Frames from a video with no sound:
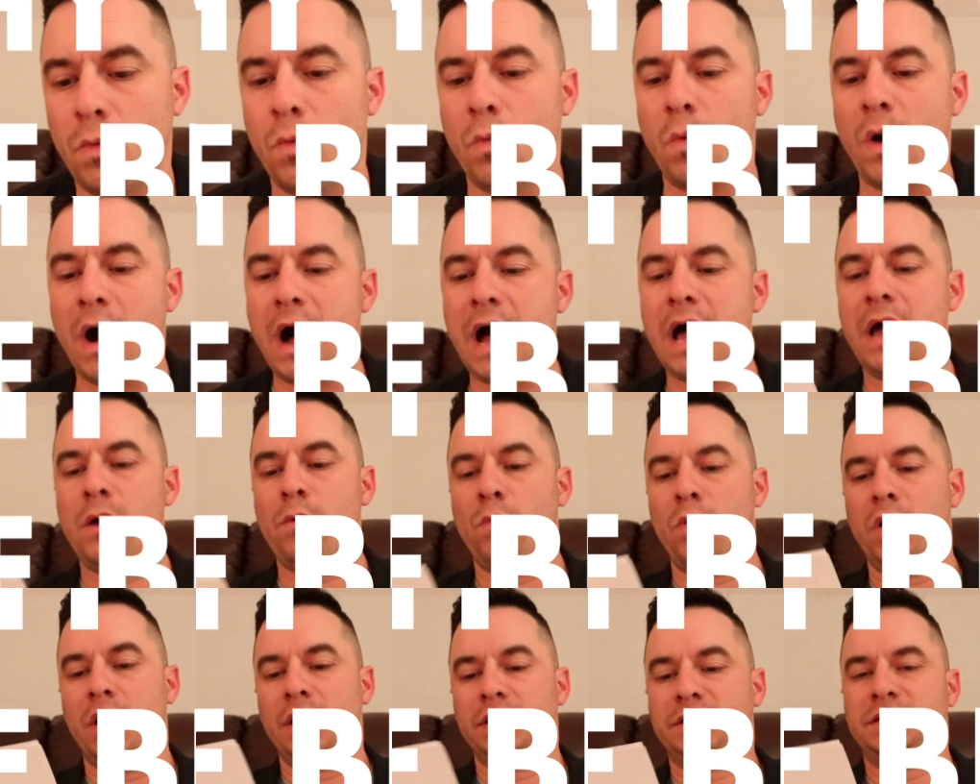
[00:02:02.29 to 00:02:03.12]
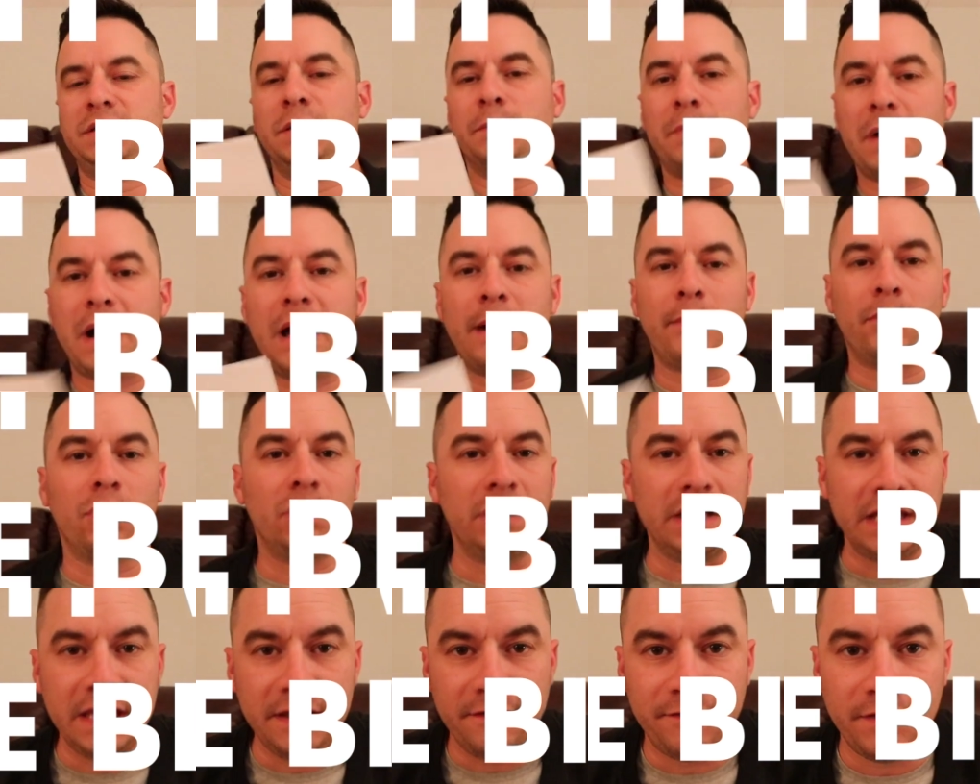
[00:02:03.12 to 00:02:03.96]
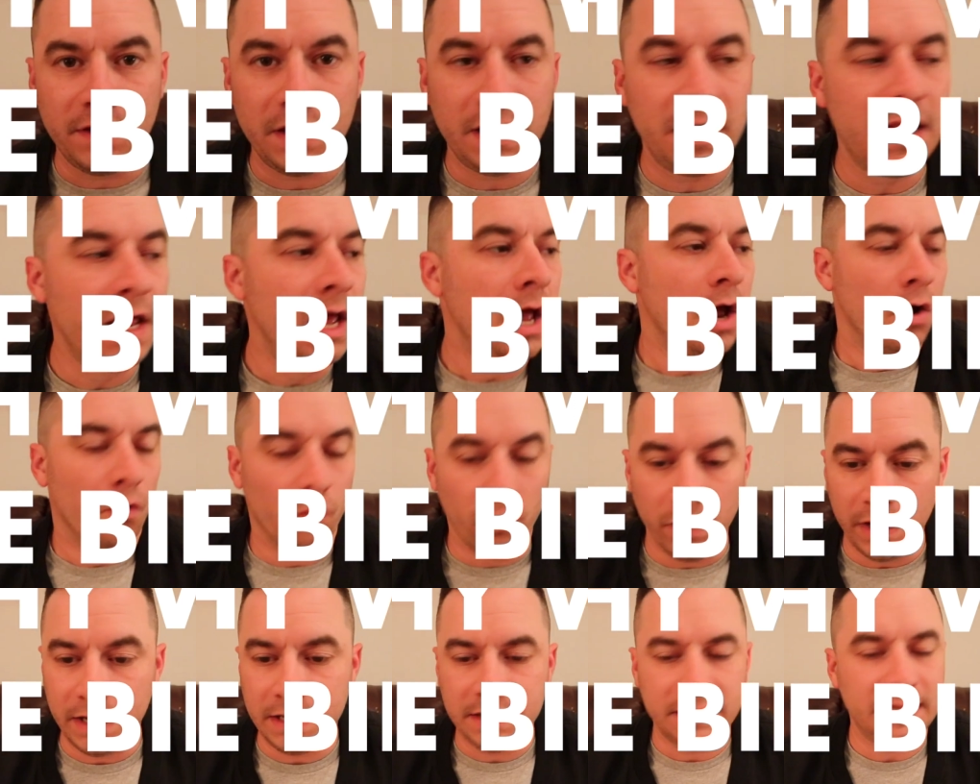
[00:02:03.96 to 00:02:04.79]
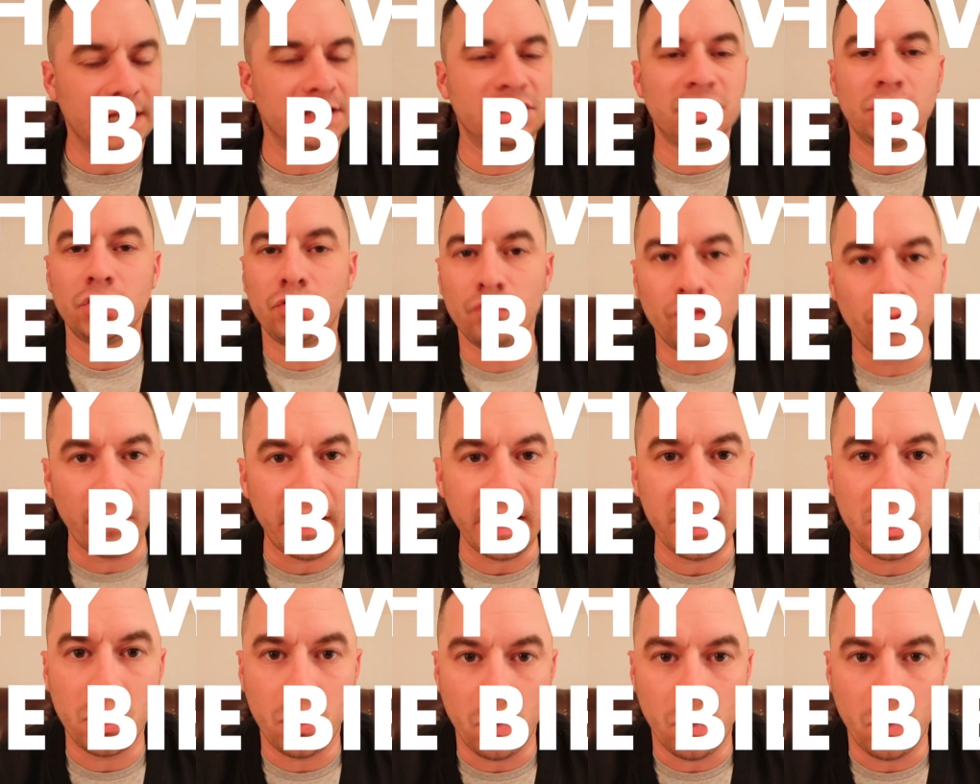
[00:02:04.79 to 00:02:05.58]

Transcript: Why was the Bible even written? That's a great